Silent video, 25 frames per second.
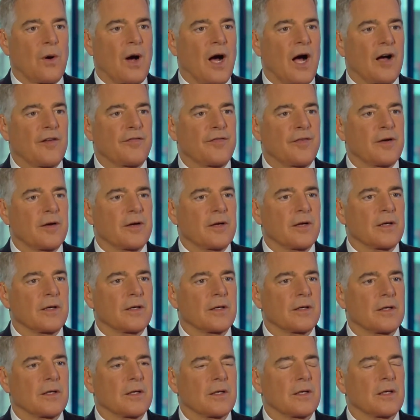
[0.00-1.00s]
Hoffa.
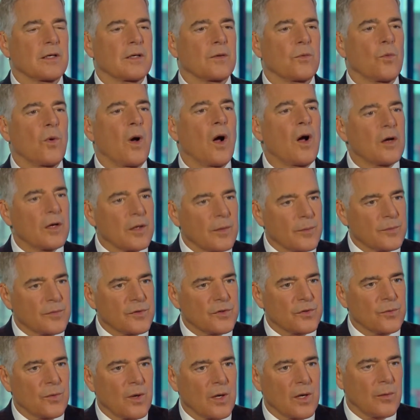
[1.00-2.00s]
Welcome
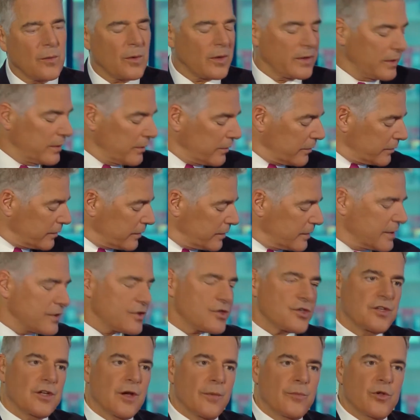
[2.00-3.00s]
to One-on-One here at the
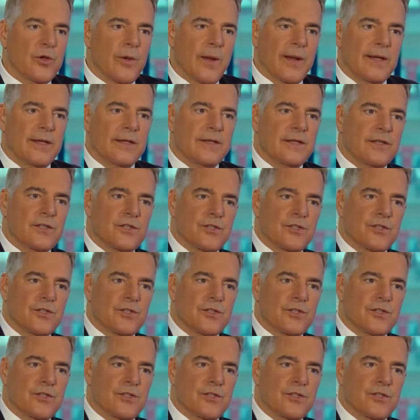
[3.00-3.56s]
Tisch WNET